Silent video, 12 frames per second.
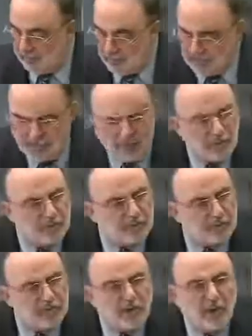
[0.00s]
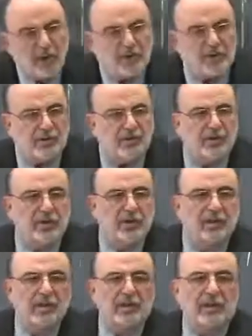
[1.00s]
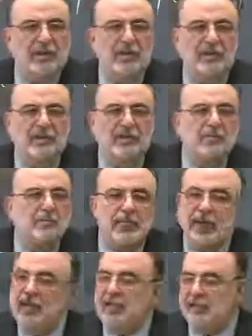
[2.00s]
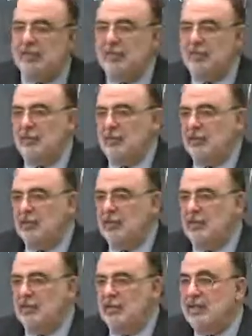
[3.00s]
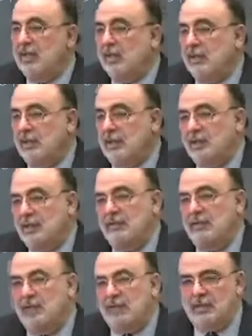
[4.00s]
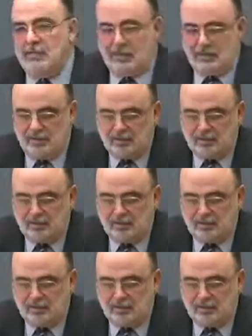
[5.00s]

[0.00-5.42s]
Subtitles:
It is almost impossible to buy it today separately, of course.